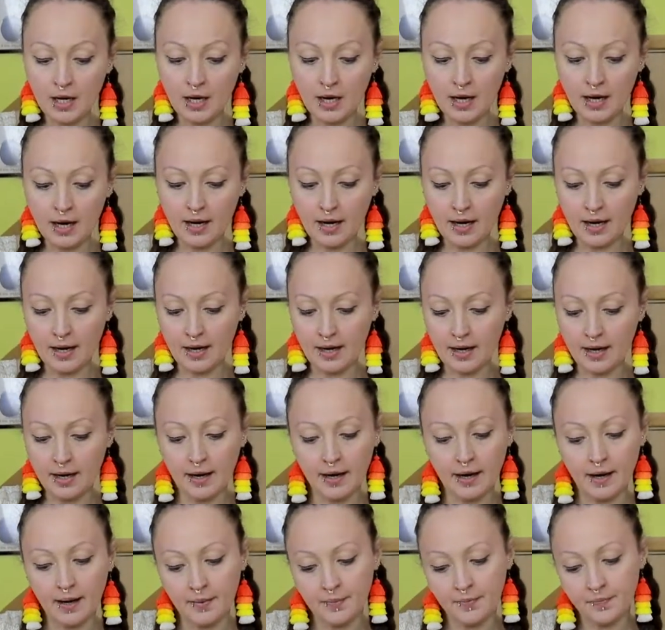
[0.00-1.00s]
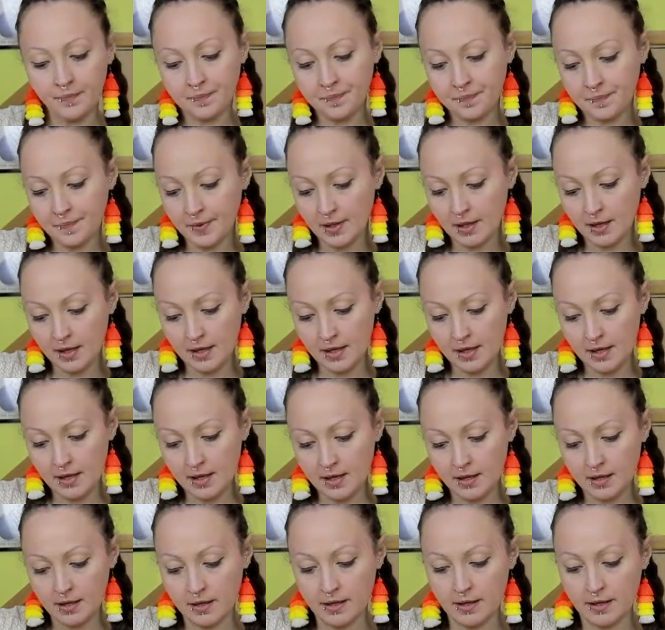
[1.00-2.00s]
that
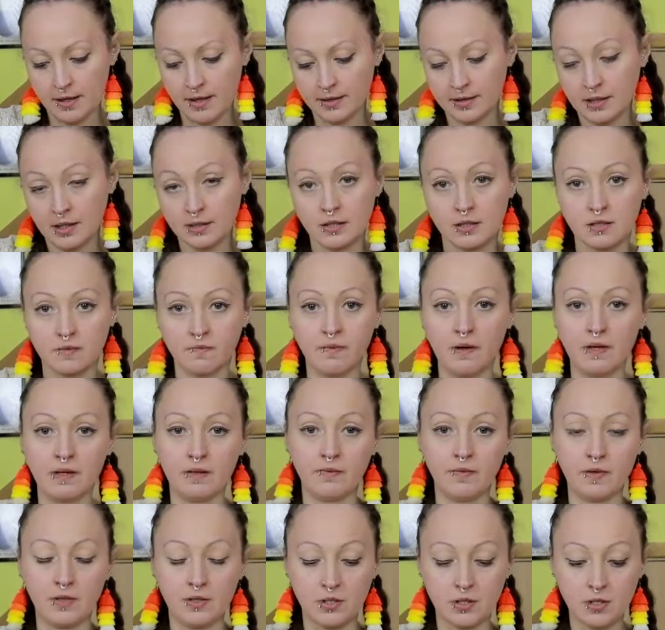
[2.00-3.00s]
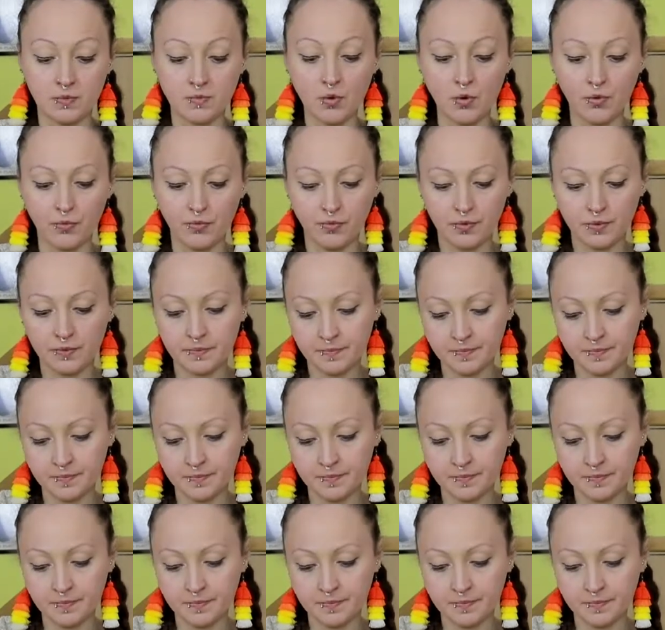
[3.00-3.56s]
it's very smooth.